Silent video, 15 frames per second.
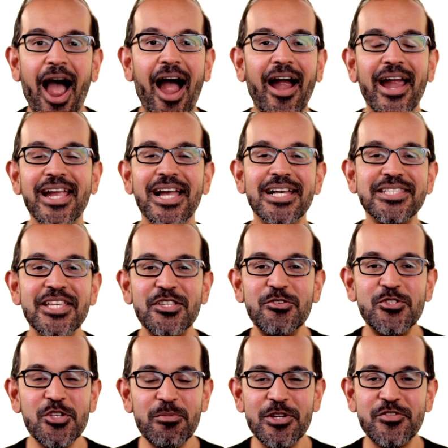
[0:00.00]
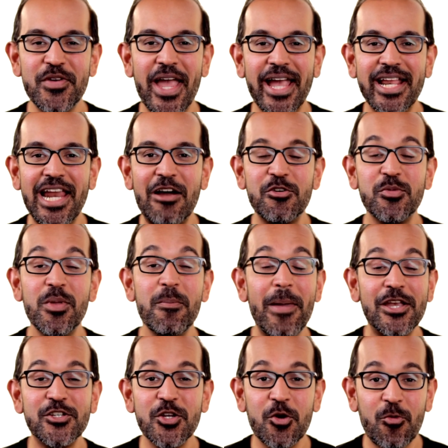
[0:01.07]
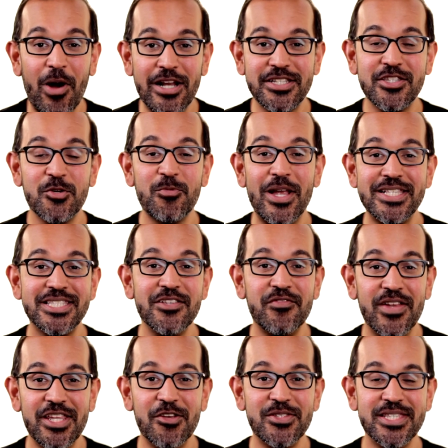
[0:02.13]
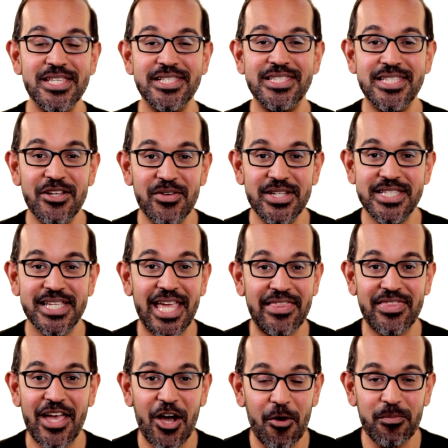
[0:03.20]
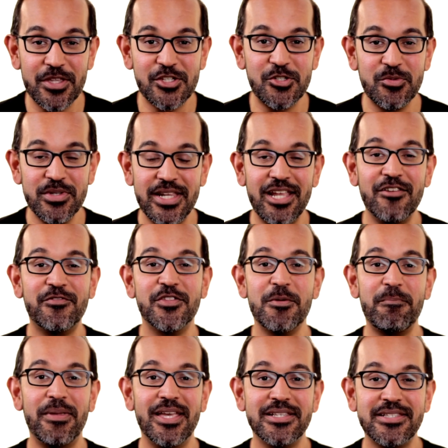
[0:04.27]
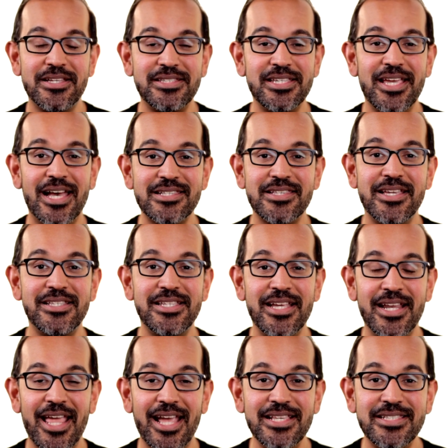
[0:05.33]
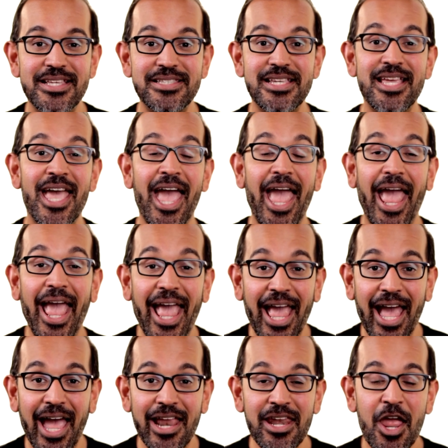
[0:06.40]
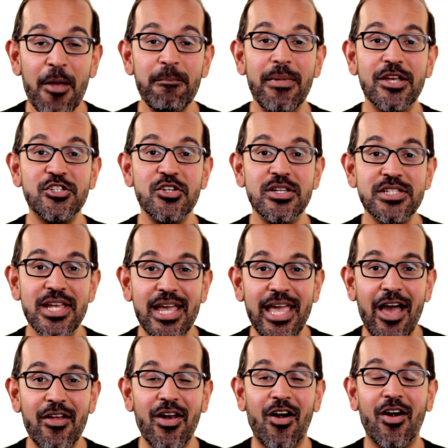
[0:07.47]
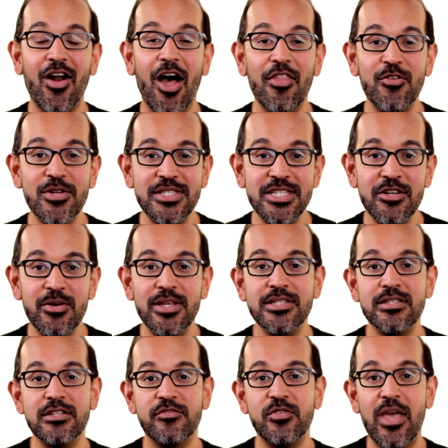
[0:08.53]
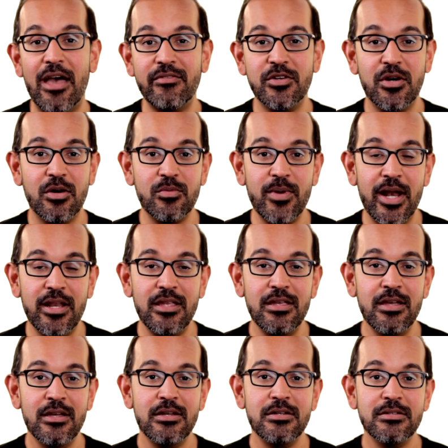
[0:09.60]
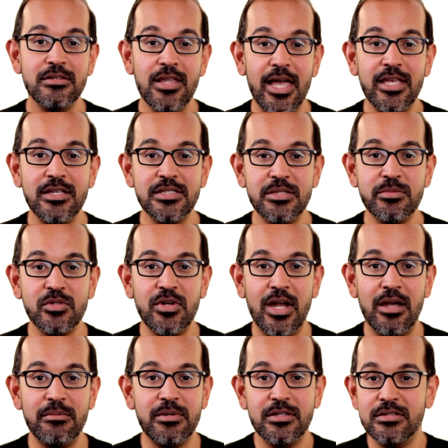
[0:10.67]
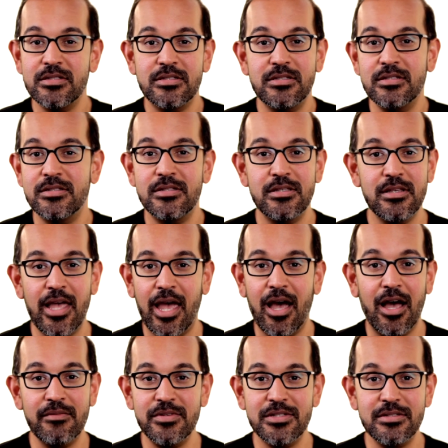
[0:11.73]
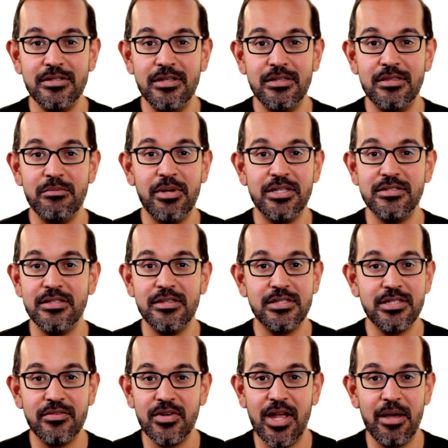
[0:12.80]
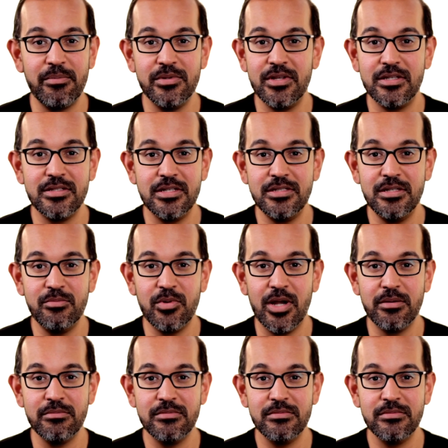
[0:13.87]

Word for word: All right, guys, thank you so much for hanging out with me. Make sure to watch the rest of the videos in this series to get the help that you need for the PSAT, SAT, and ACT, and make sure to check out our other series. And if you haven't already, like and subscribe, because this is obviously the best thing that's ever happened to SAT prep.